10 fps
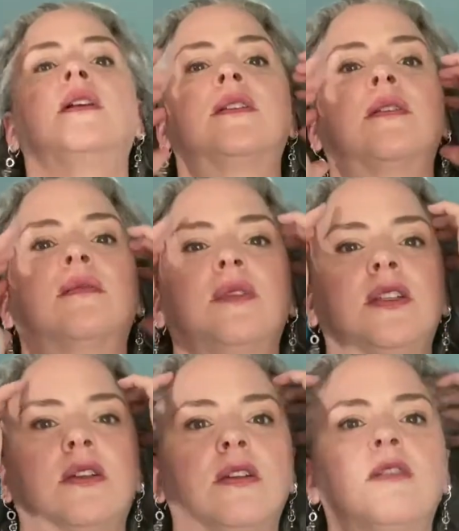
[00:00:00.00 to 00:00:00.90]
So let me
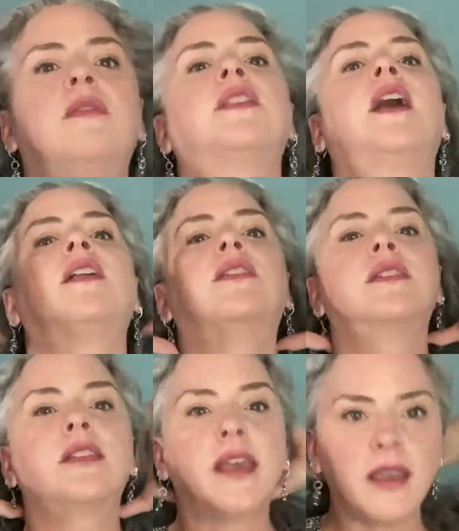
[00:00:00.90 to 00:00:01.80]
show you what that
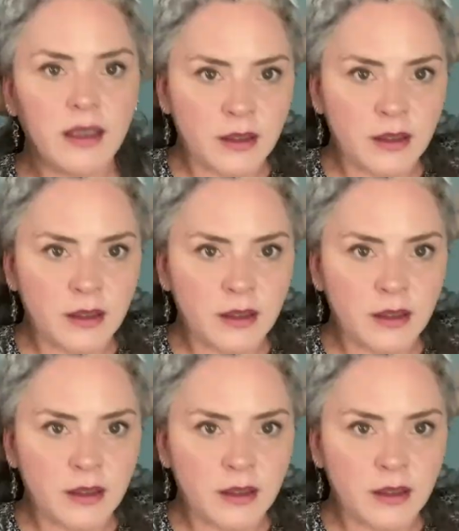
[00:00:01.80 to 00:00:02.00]
looks like.